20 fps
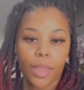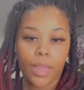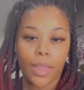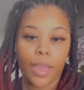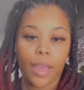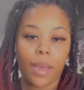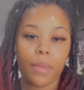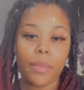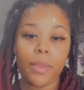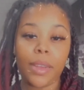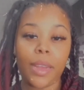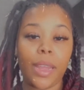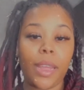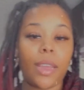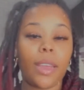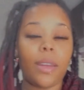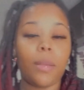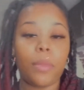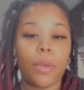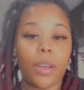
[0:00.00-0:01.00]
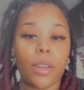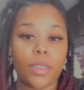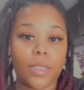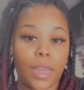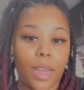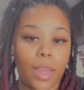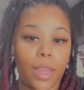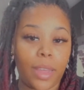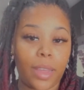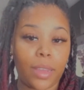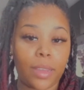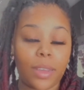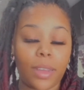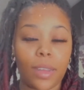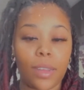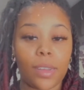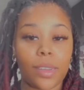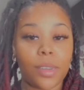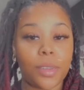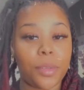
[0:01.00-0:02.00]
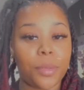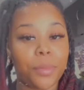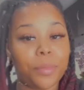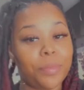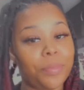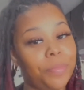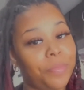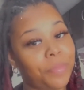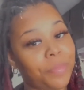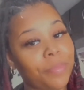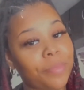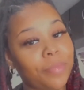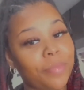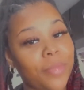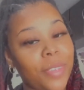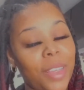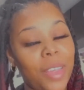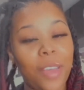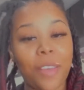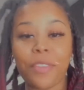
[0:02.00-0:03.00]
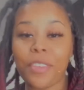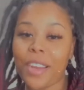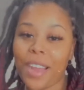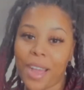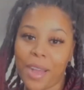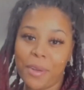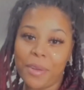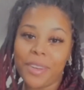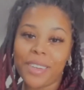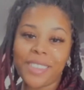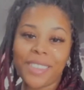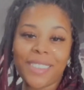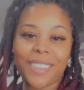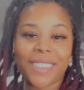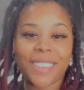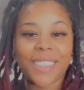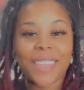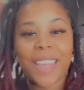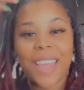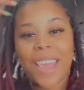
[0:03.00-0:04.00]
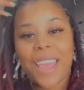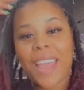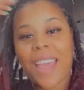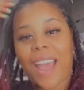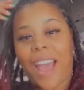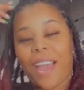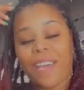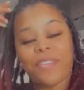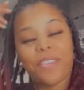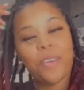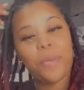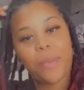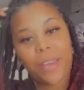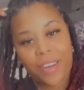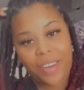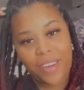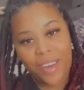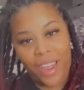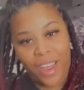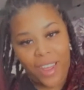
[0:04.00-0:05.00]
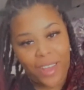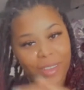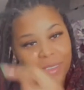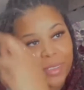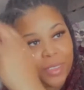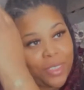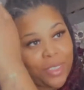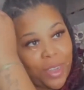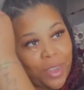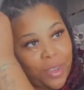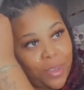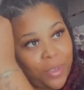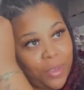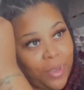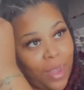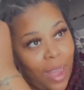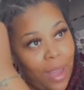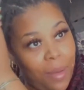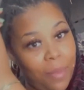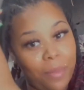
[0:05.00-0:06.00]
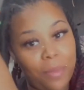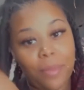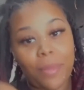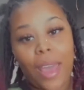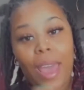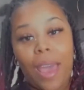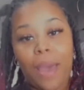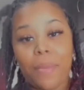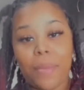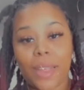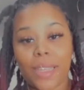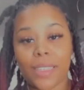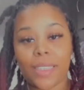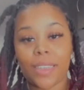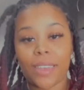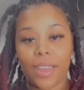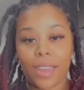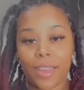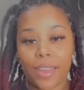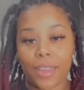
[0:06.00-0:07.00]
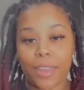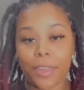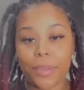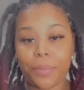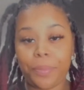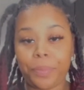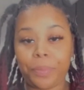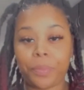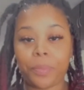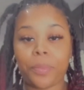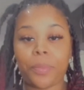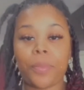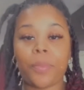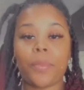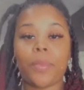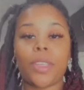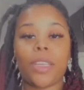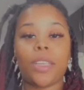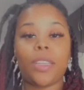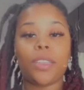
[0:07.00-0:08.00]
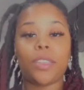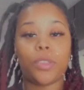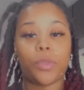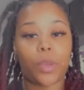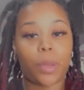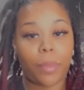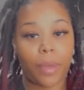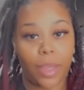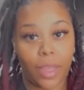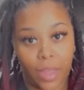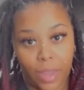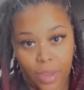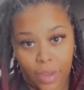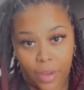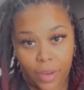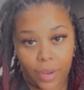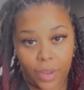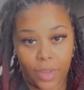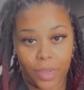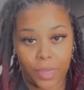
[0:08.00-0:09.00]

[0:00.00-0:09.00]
Yeah, I've been laying in a ball dying for hours. I feel better now, so I'm at my salon doing my hair.